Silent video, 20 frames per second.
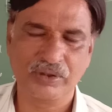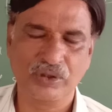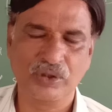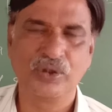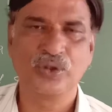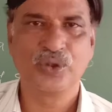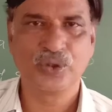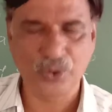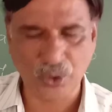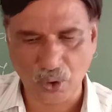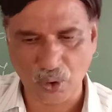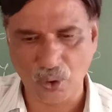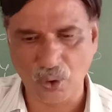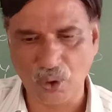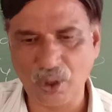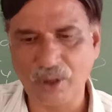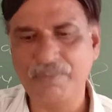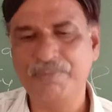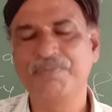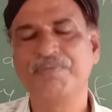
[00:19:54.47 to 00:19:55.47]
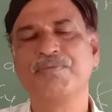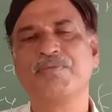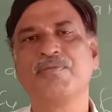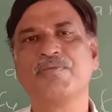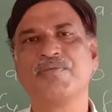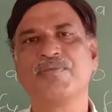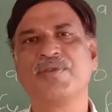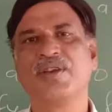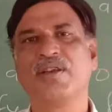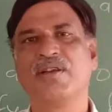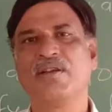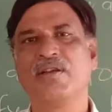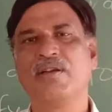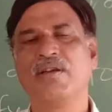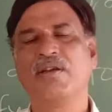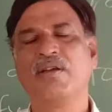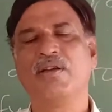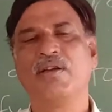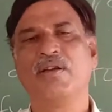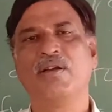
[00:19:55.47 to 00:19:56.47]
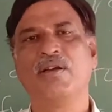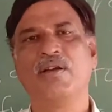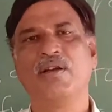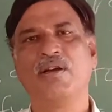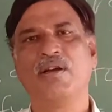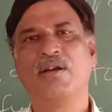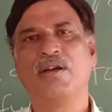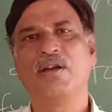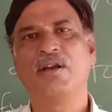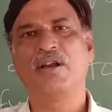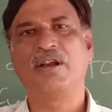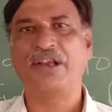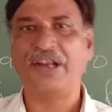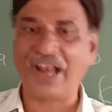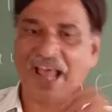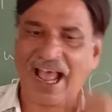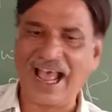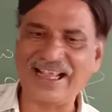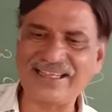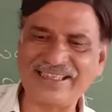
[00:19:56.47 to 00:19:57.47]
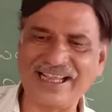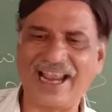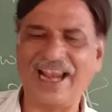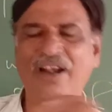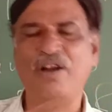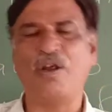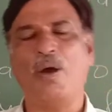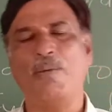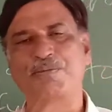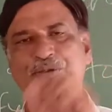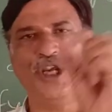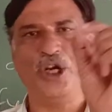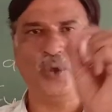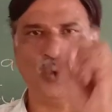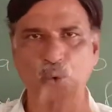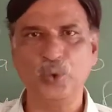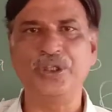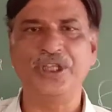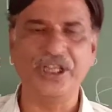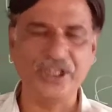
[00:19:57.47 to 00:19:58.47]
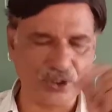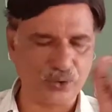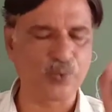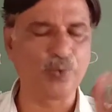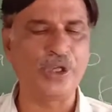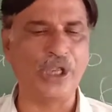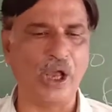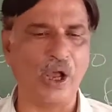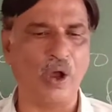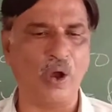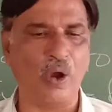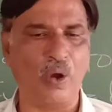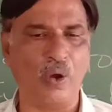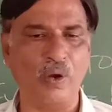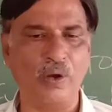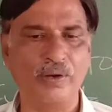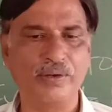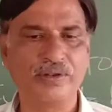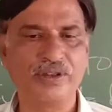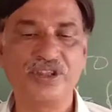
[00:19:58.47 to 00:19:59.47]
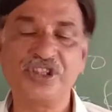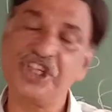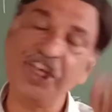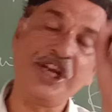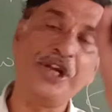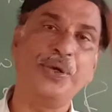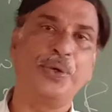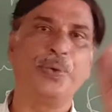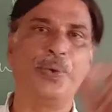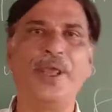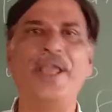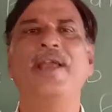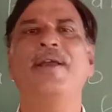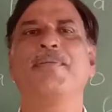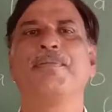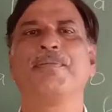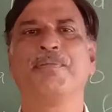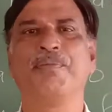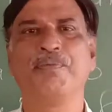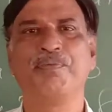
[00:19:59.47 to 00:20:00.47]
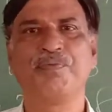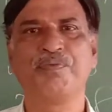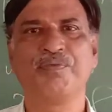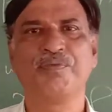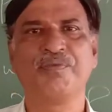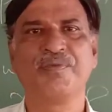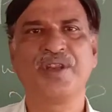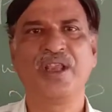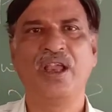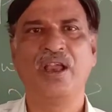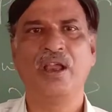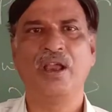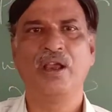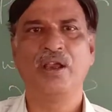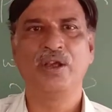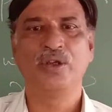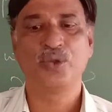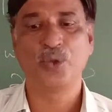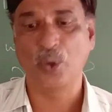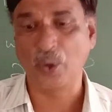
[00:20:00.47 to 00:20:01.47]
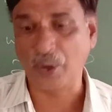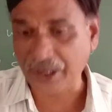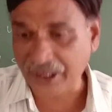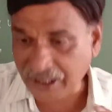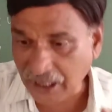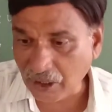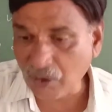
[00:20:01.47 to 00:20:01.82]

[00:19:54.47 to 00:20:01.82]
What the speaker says: So, class and object, two things we have seen today. So written